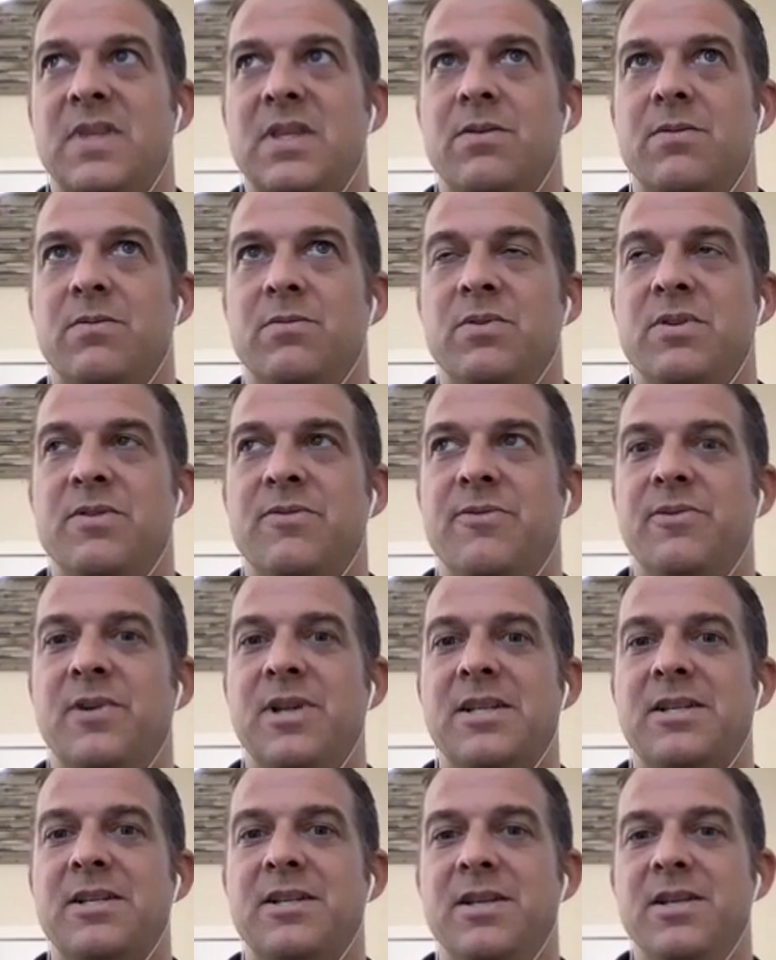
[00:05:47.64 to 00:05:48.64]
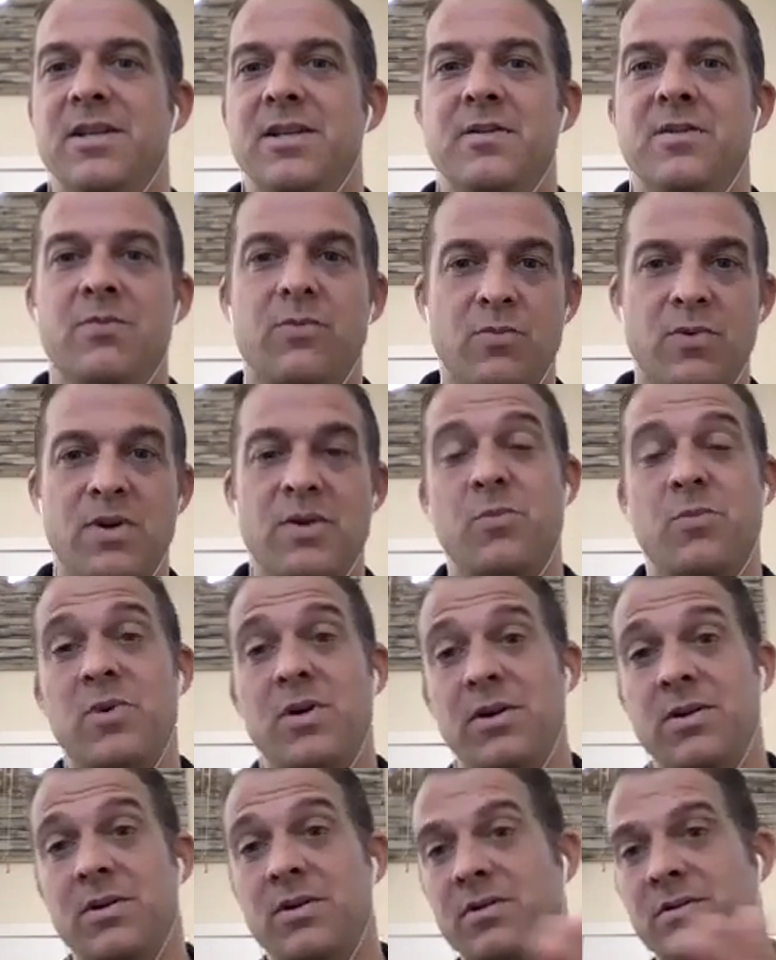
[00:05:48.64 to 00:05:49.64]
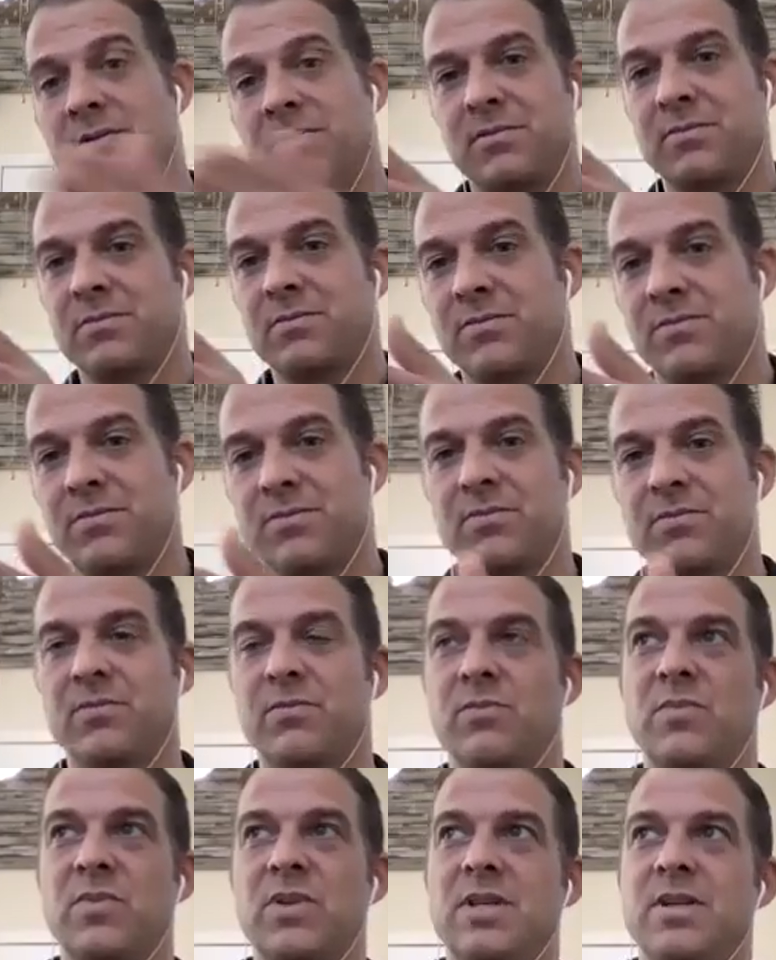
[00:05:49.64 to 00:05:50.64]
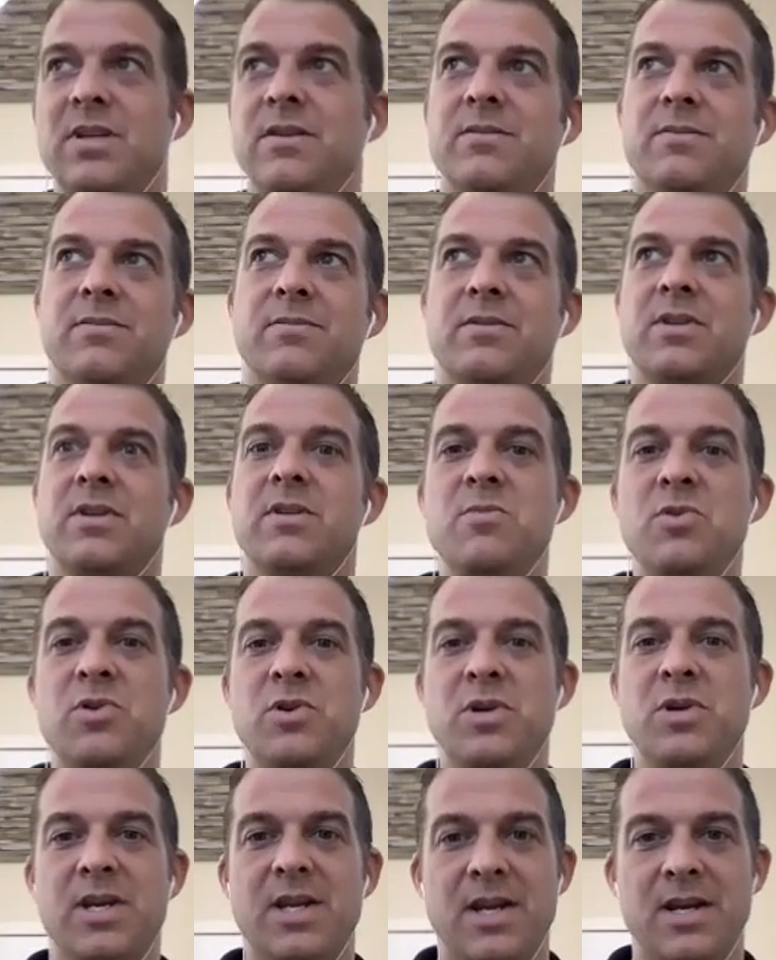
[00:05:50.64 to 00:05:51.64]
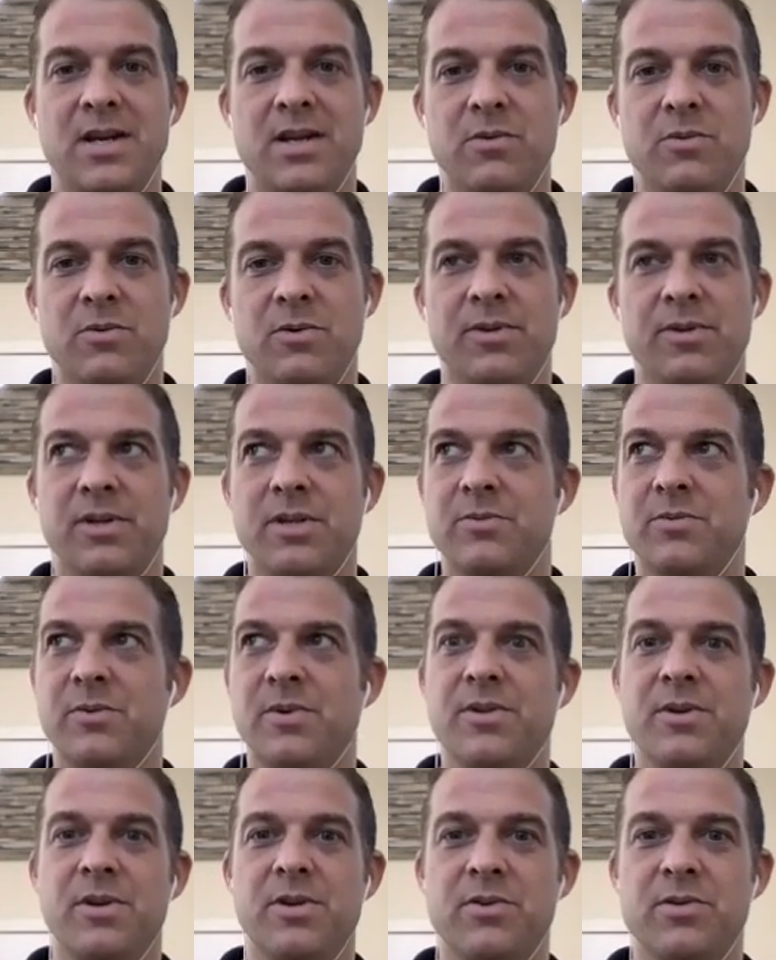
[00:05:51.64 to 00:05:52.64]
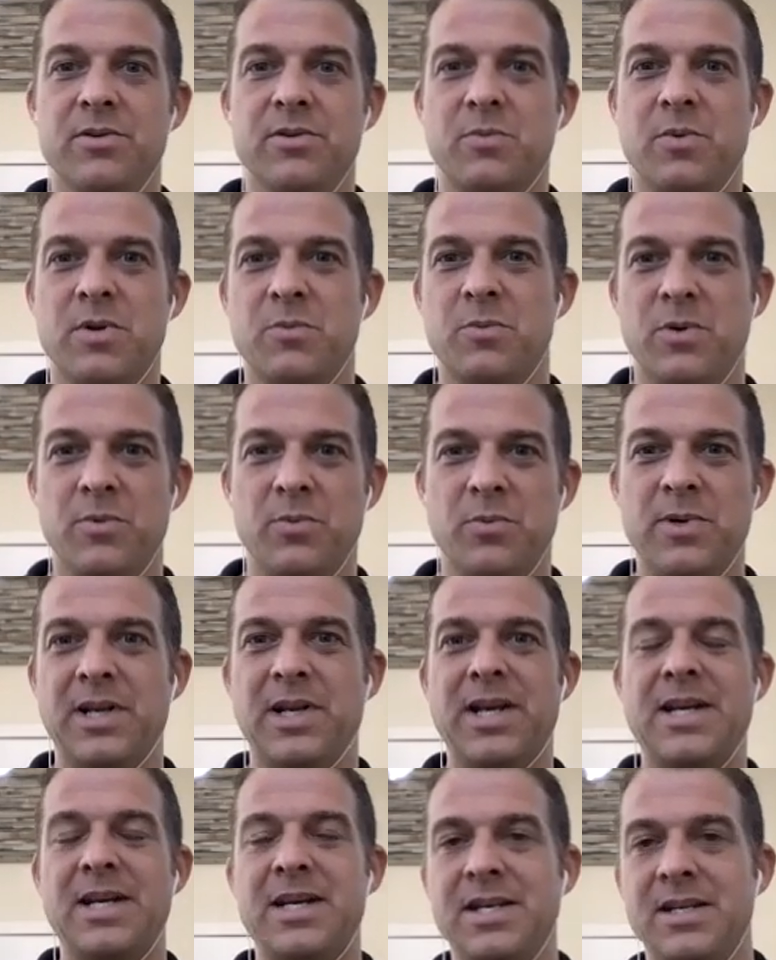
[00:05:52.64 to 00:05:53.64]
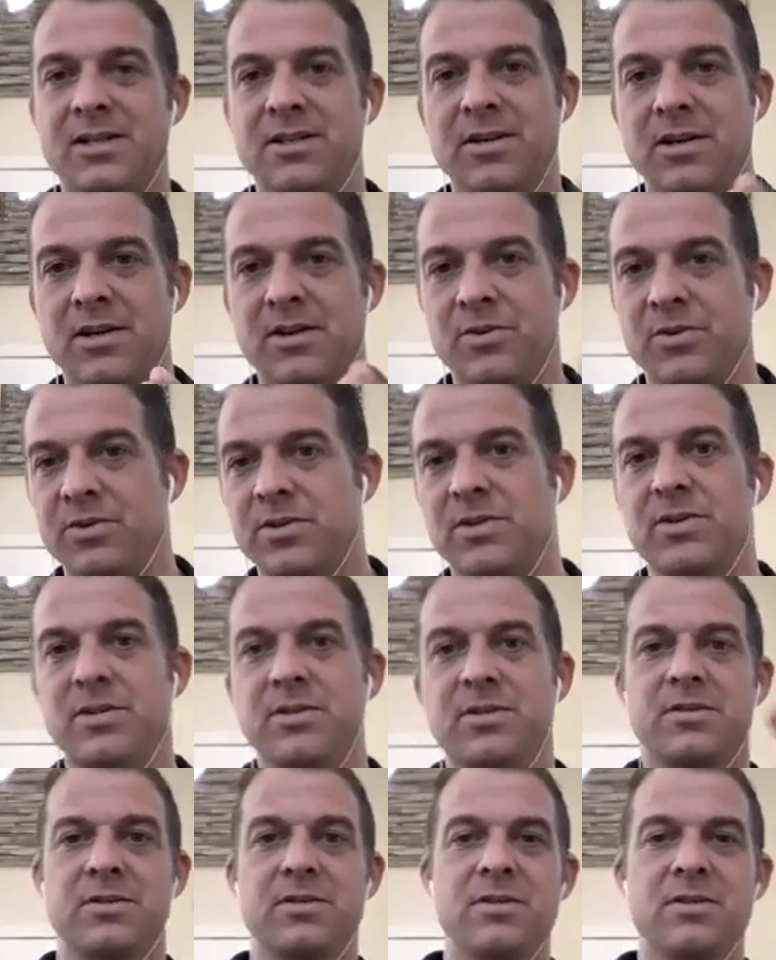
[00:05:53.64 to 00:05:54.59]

reflected in when we're communicating with others, when we're relating to others.